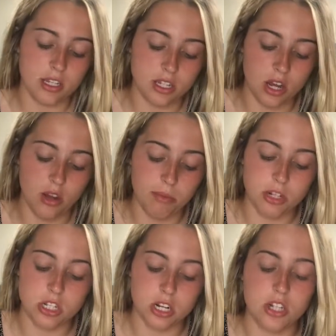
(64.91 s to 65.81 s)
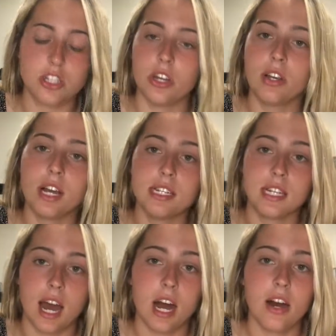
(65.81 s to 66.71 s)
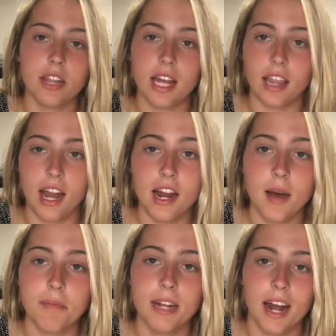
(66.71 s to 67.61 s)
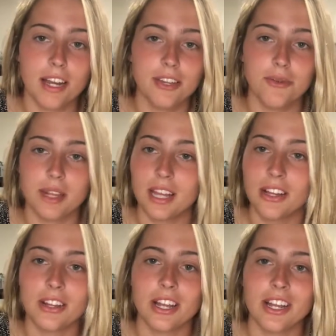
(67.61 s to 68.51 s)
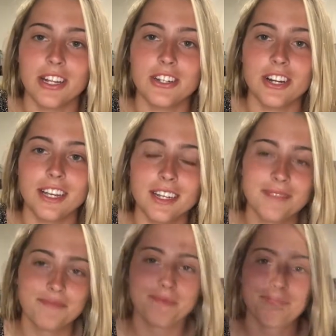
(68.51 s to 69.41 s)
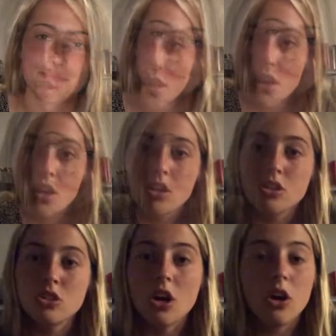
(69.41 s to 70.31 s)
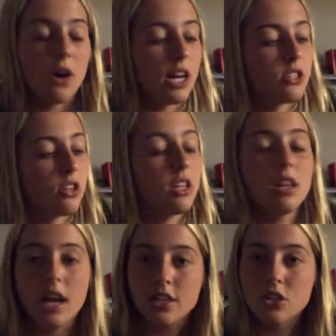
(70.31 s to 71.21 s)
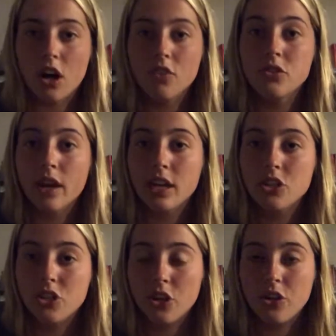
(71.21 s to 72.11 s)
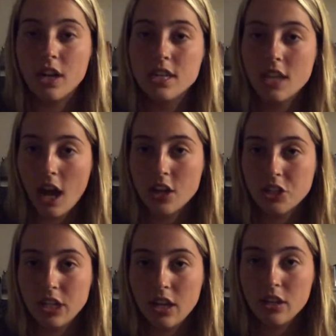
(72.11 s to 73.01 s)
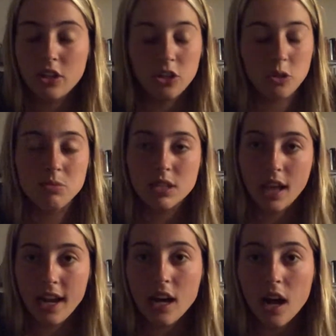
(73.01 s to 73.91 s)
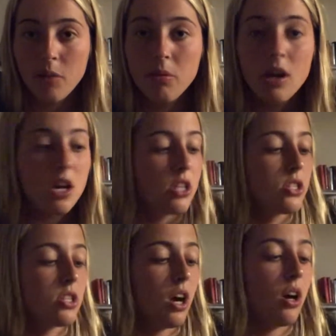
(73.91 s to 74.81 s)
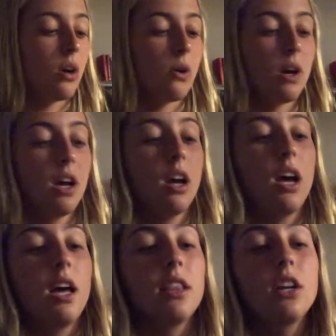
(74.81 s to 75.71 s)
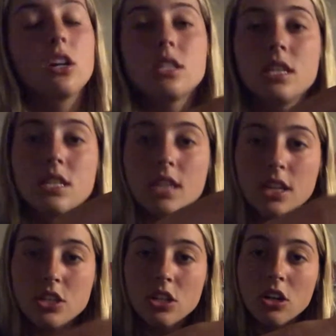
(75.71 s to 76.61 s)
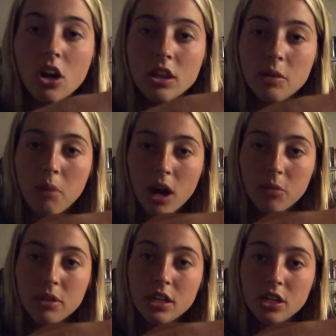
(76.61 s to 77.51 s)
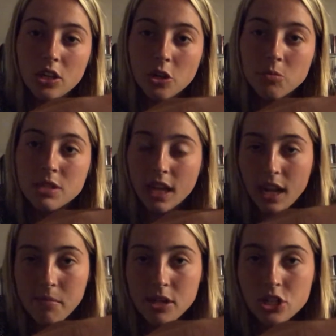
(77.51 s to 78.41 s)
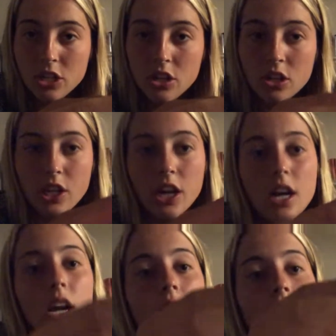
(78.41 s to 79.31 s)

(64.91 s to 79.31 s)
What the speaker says: So I'm just going to show you guys now how they light up and what they look like in a drink. So I turned the lights off so I can show you guys actually how the cubes light up. So there is a sensor on the bottom of the cubes, like I mentioned earlier.